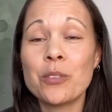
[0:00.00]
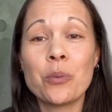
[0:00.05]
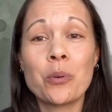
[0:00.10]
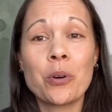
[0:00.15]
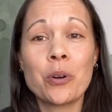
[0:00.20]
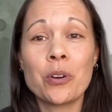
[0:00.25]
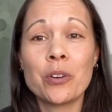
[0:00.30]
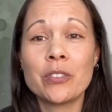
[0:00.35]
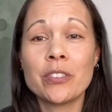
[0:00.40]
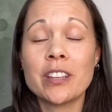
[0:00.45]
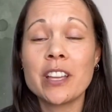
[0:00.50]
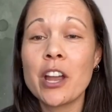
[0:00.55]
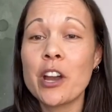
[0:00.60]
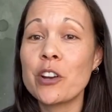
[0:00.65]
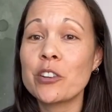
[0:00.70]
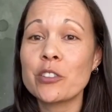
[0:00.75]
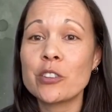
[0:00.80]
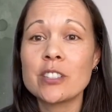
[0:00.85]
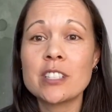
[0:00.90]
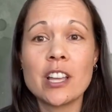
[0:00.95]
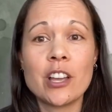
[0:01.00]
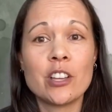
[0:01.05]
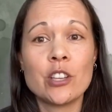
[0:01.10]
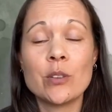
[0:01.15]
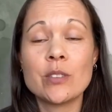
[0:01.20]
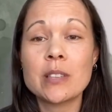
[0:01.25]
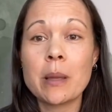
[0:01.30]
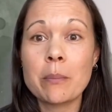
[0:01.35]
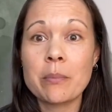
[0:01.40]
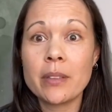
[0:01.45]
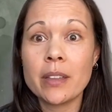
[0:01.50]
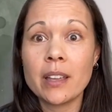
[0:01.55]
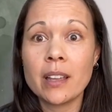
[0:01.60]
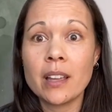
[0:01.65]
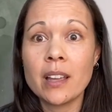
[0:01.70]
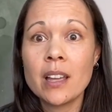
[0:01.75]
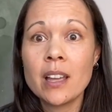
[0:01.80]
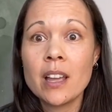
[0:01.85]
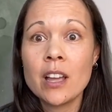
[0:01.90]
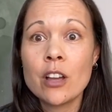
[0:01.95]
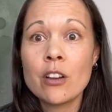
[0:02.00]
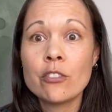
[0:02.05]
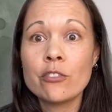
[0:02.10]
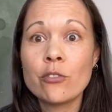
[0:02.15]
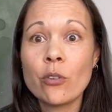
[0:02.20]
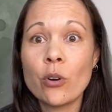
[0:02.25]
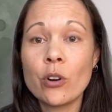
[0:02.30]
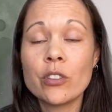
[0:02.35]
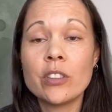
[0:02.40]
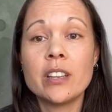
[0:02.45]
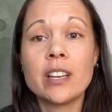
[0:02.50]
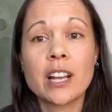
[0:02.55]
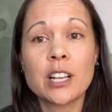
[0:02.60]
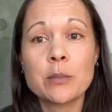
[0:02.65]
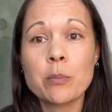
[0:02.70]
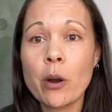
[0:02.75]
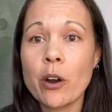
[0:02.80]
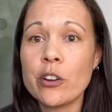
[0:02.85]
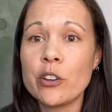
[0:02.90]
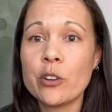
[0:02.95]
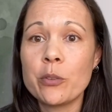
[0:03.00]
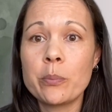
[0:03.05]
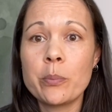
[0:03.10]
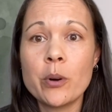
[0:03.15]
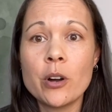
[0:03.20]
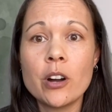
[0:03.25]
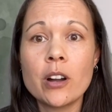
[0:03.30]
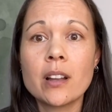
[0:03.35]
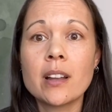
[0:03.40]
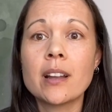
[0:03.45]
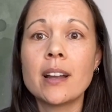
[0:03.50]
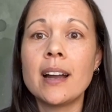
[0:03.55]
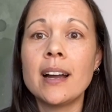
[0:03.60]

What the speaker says: or the character's telling you something for the next part of your book,